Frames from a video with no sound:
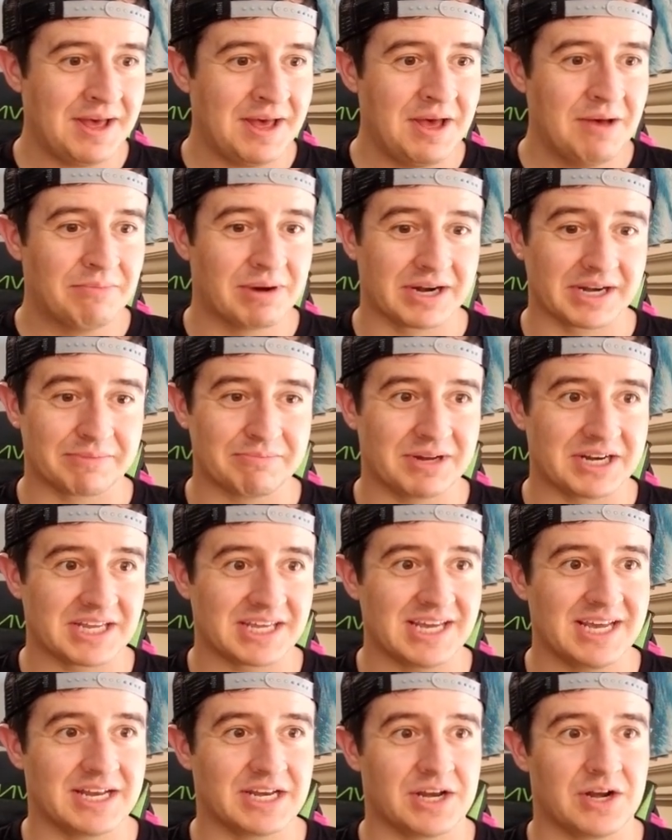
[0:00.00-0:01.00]
But
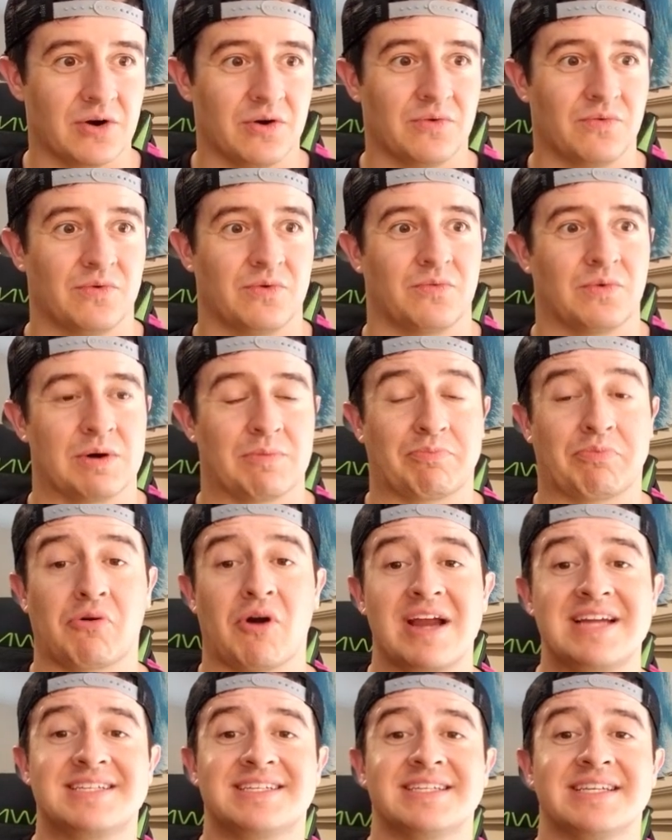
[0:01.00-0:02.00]
again, we're
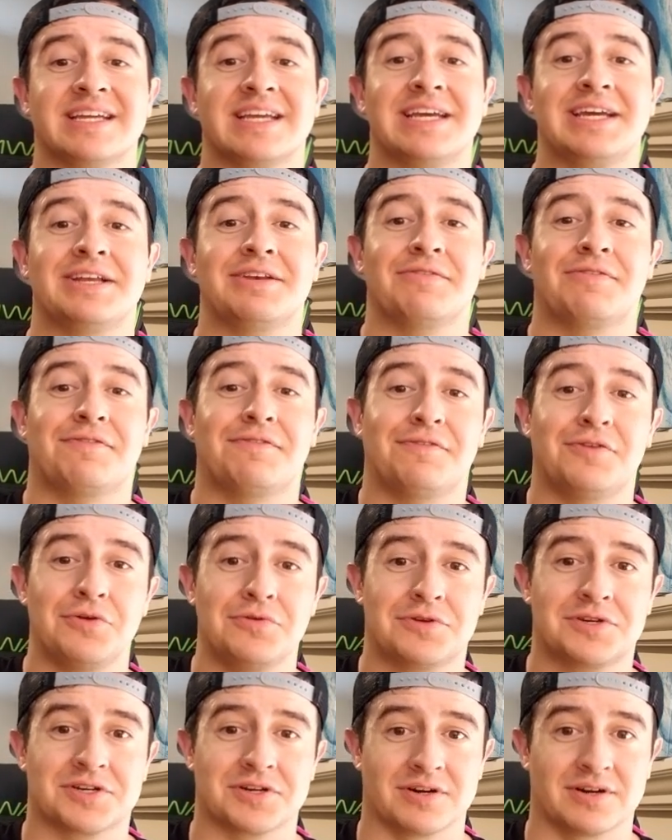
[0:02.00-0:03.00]
pricing in
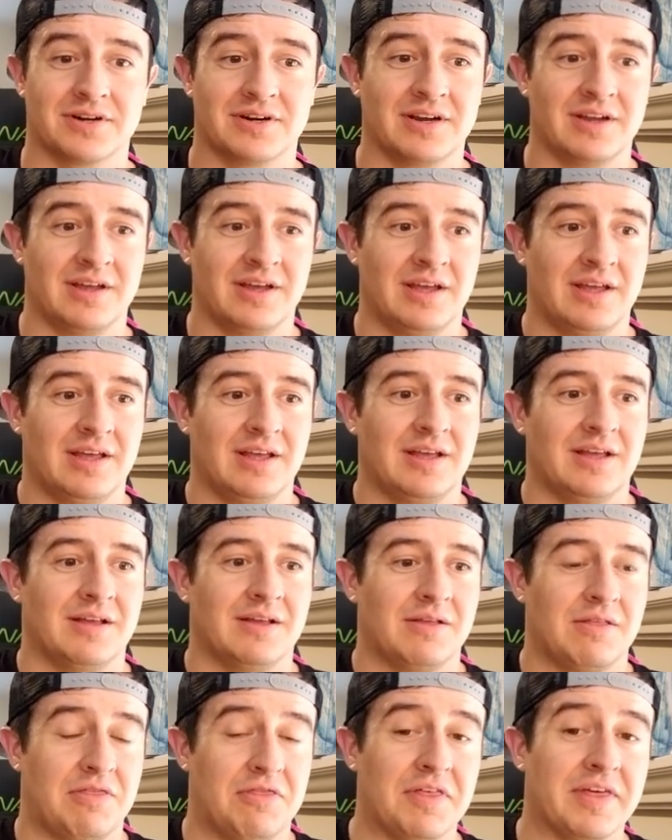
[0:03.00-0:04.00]
future
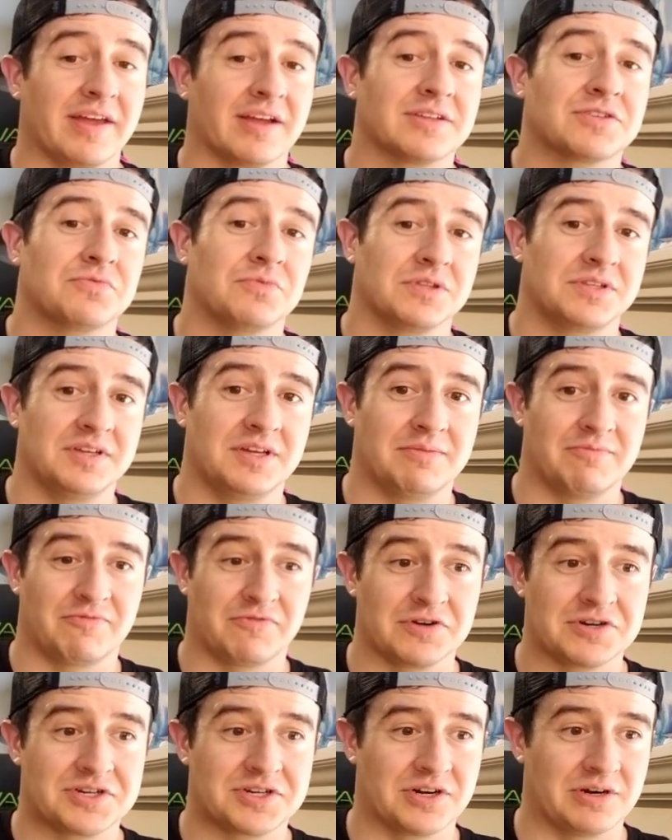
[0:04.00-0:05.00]
things with him
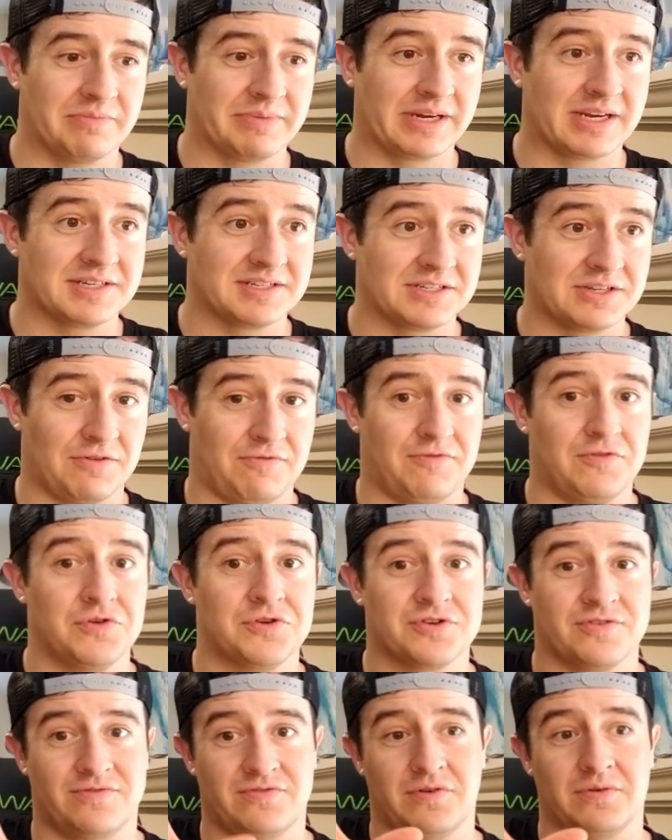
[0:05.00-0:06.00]
for sure, because he's a
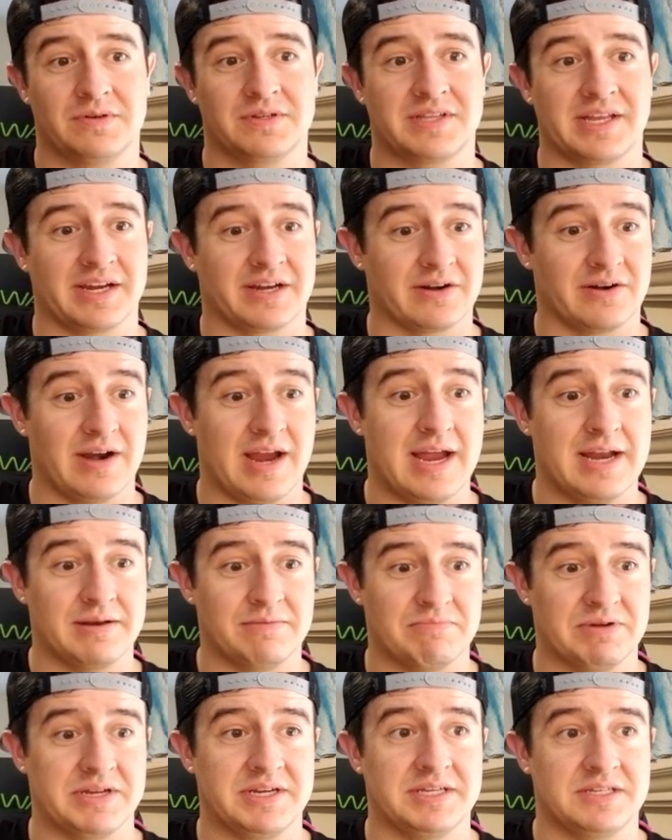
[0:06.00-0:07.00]
future forward thinker,
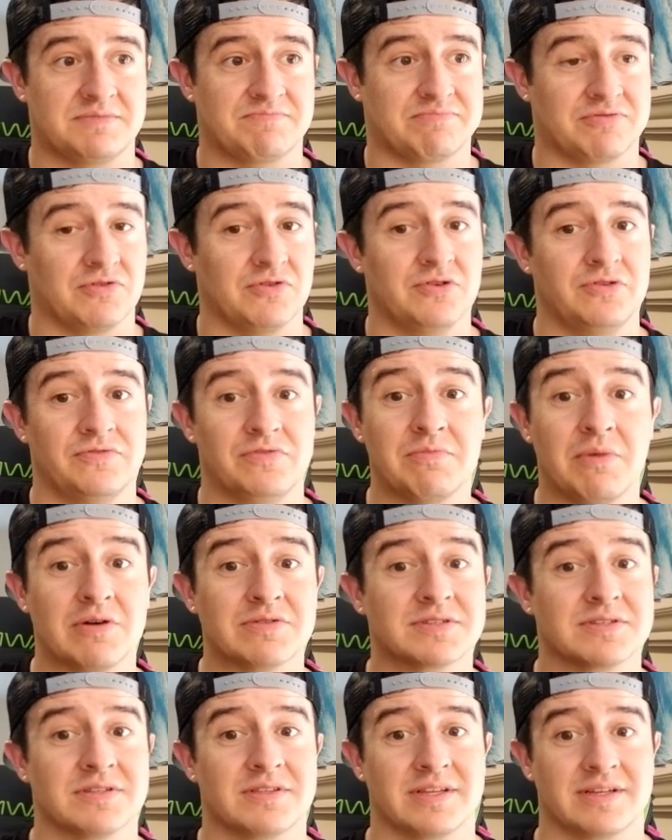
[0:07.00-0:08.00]
but he's proved
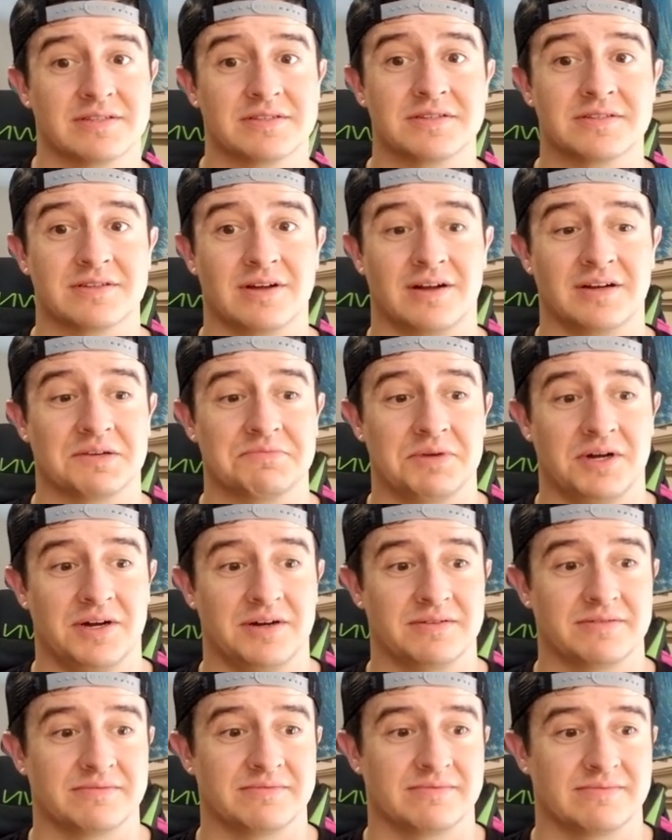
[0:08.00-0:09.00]
most of the things he's talked
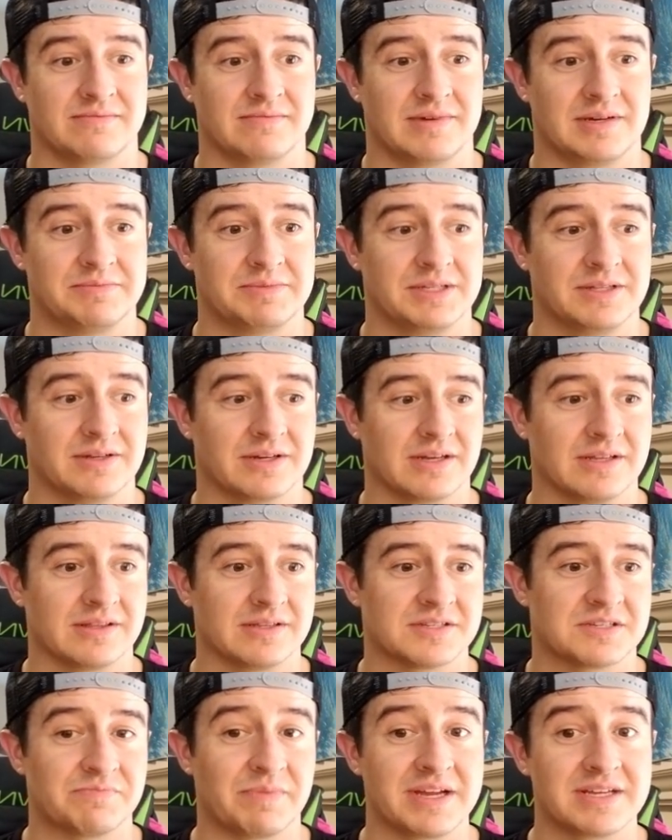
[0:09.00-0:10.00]
about. I mean, look at the
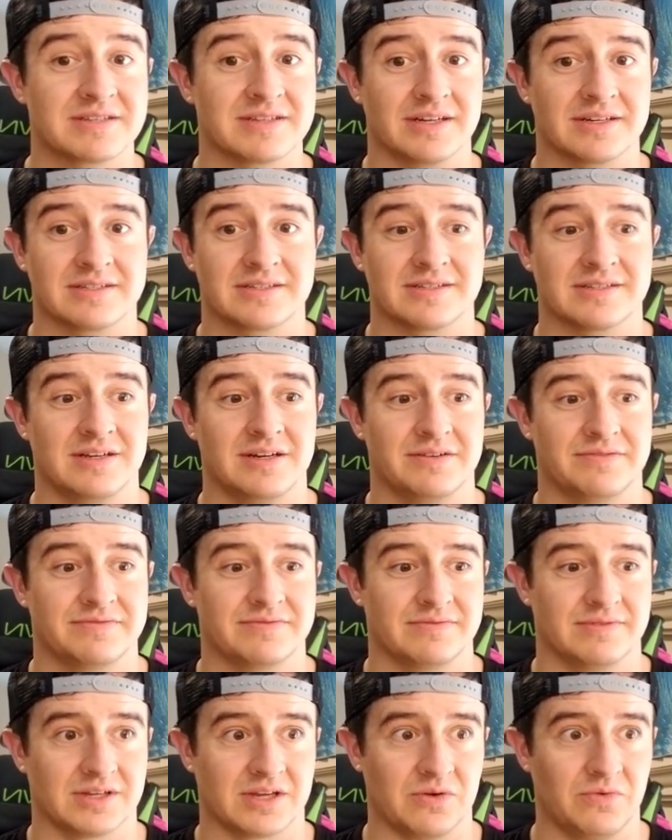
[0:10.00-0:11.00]
SpaceX stuff.
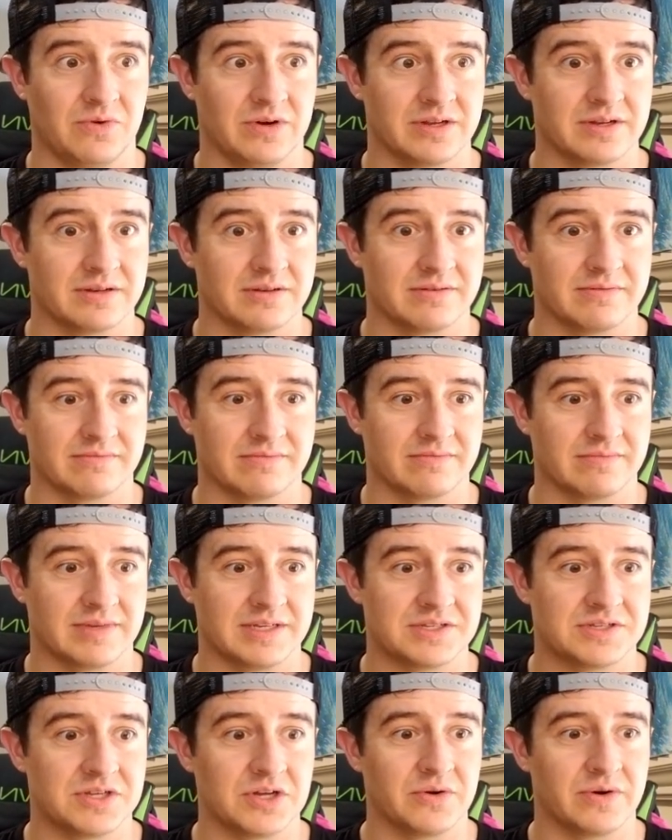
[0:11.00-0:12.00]
Look at what
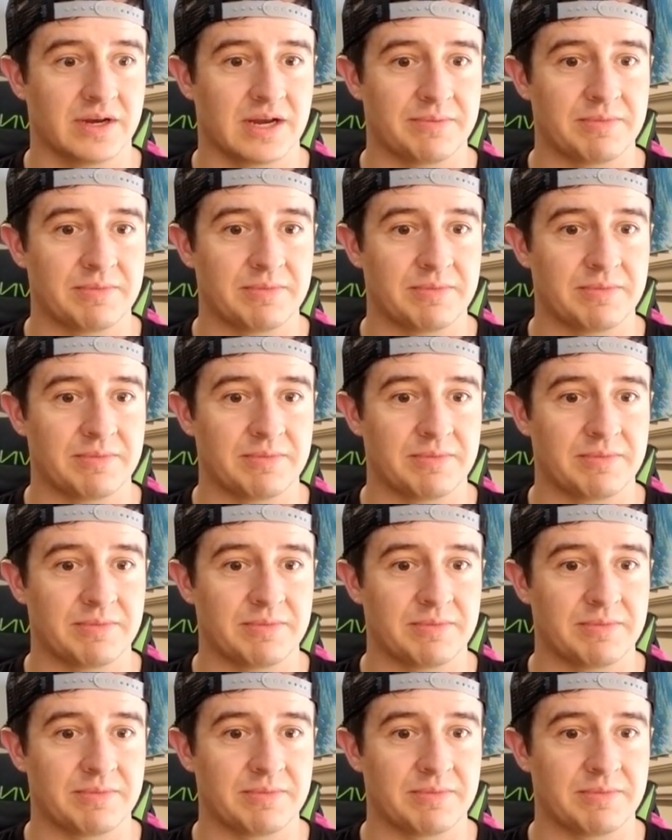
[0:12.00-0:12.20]
he's doing.